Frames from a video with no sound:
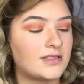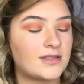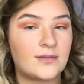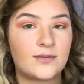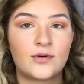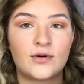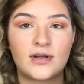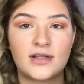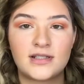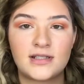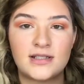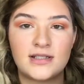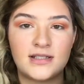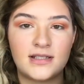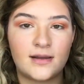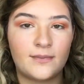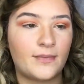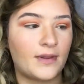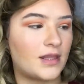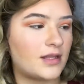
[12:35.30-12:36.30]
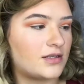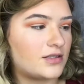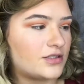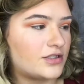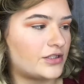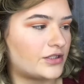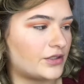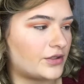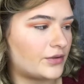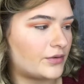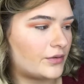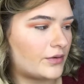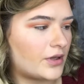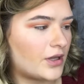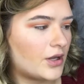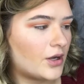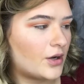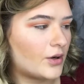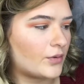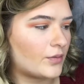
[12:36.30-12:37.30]
So I'm going to dip into
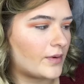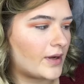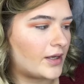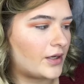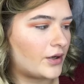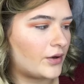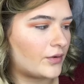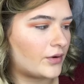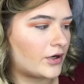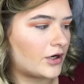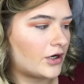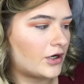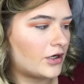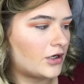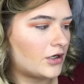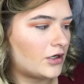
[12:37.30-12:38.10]
red ochre